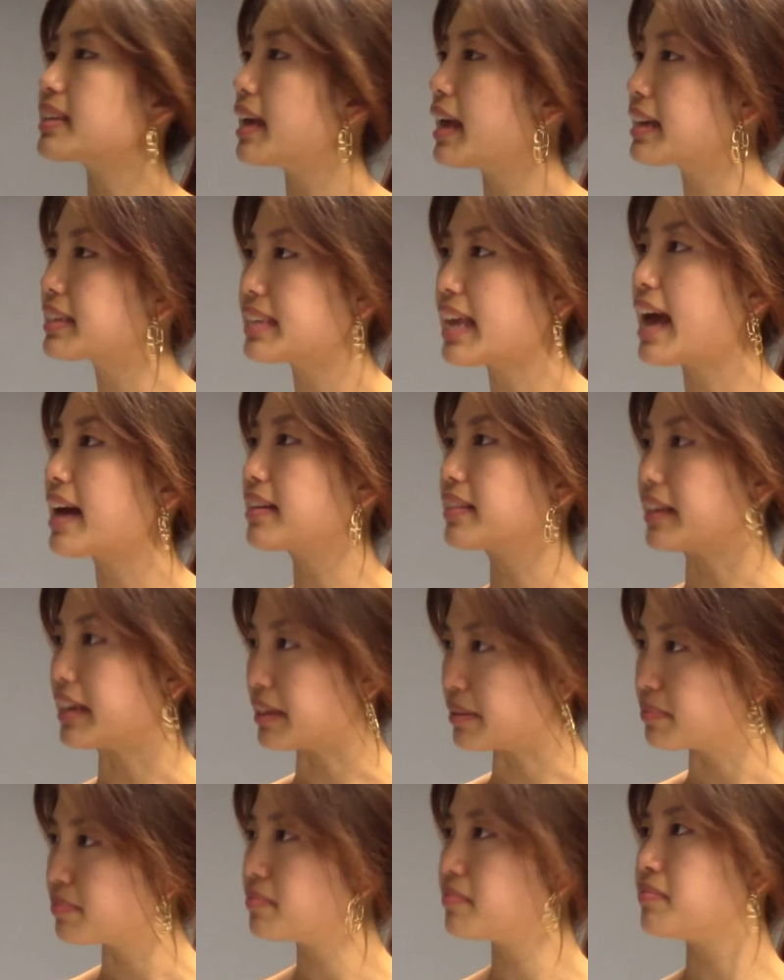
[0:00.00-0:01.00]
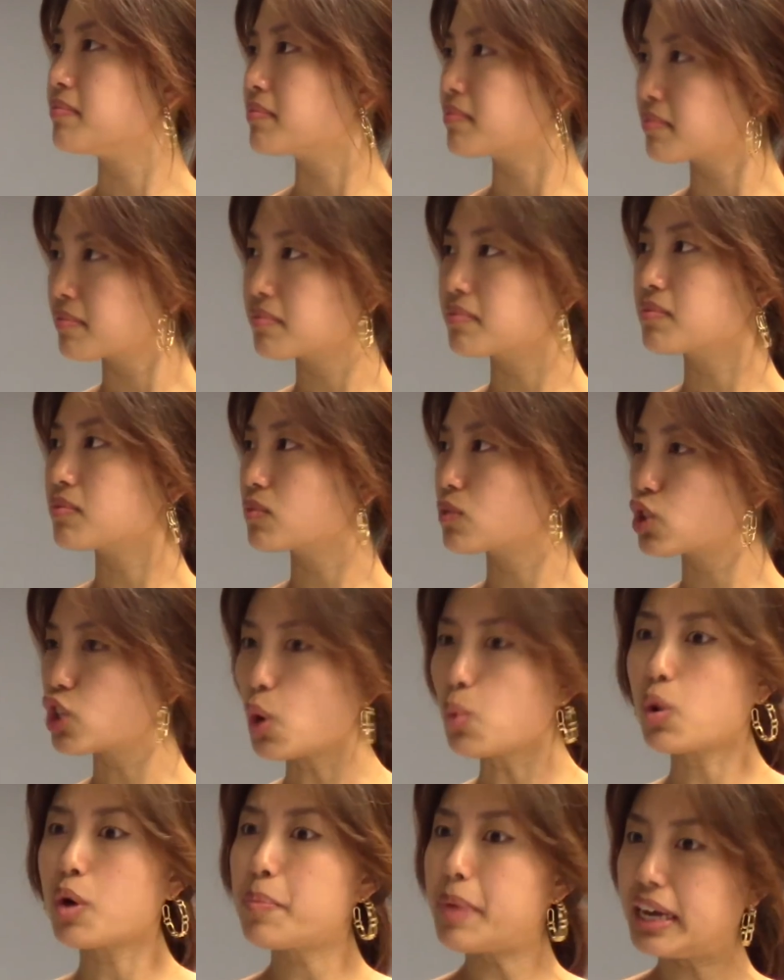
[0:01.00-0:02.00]
exactly.
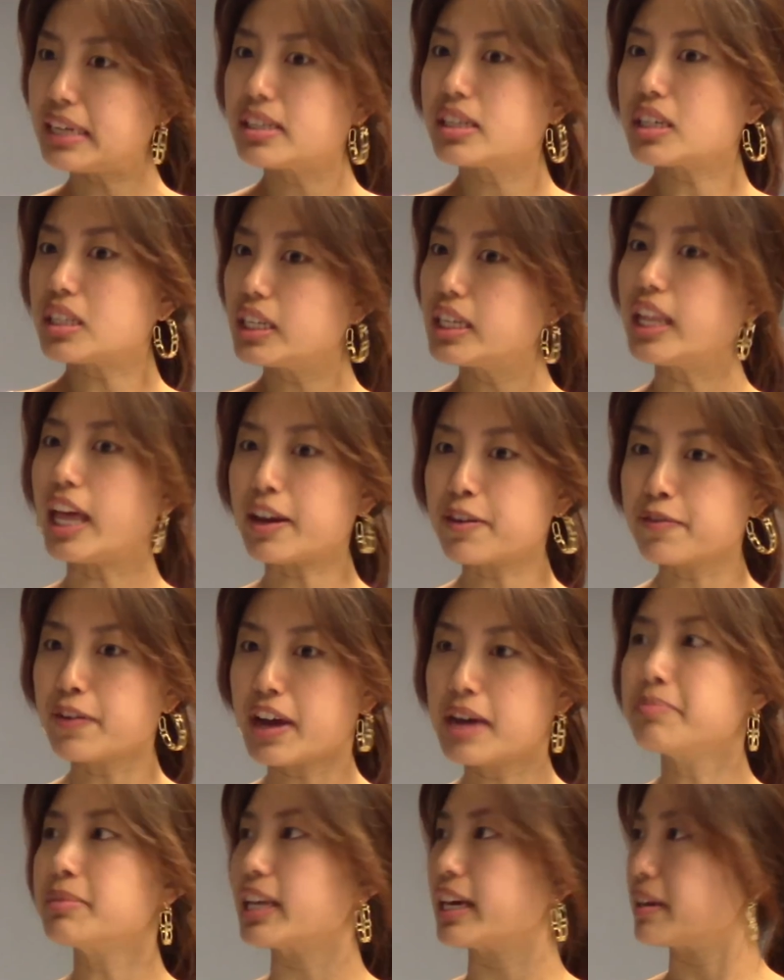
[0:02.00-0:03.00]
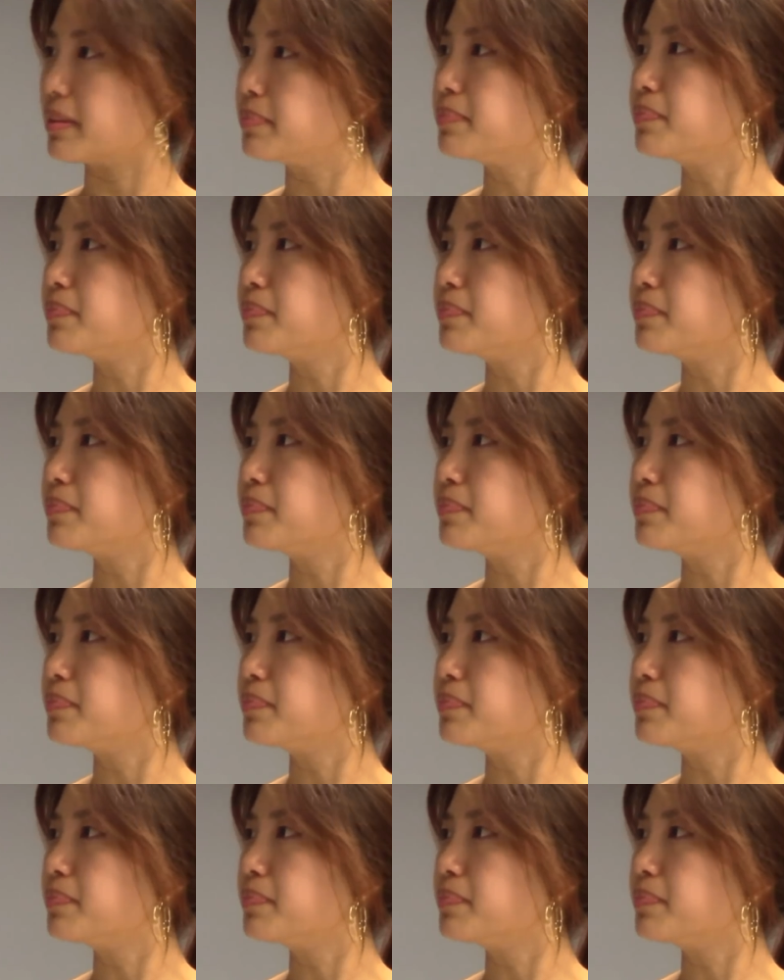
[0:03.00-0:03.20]
So we're basically like family.